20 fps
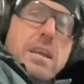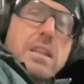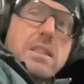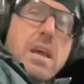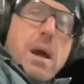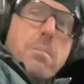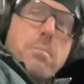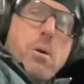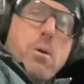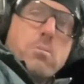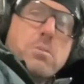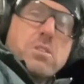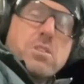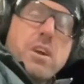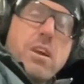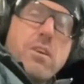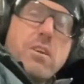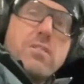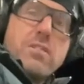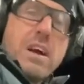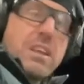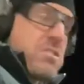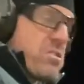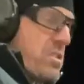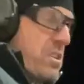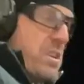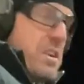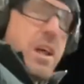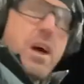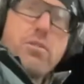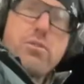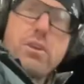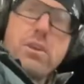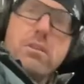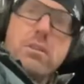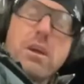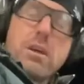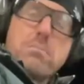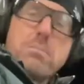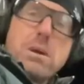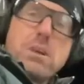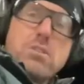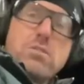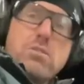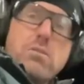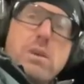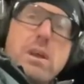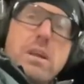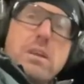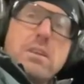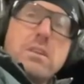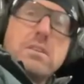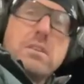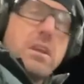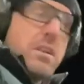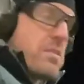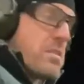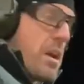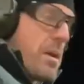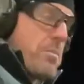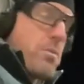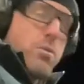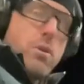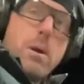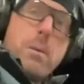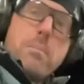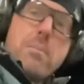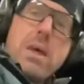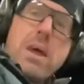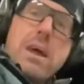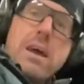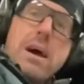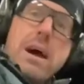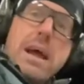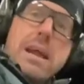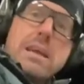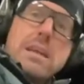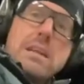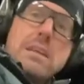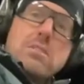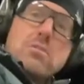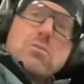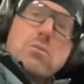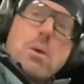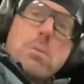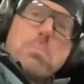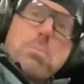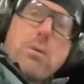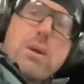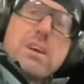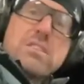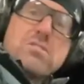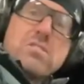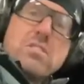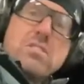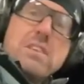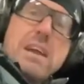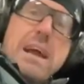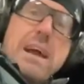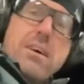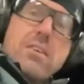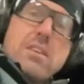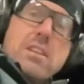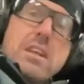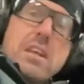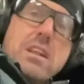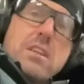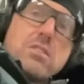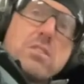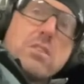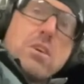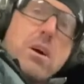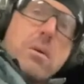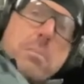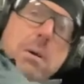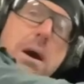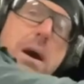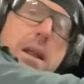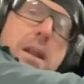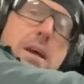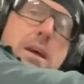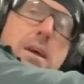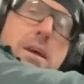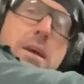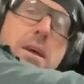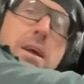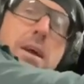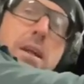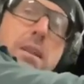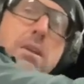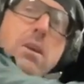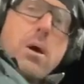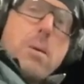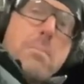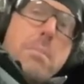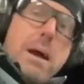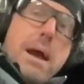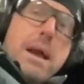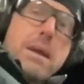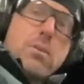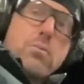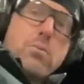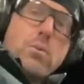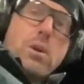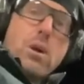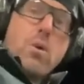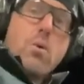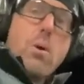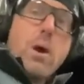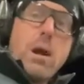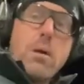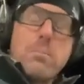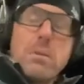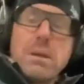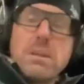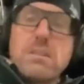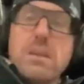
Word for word: get that momentary. That's nothing like my two-handed daytime grip. I can easily press it down and get it to come on and come back and reacquire my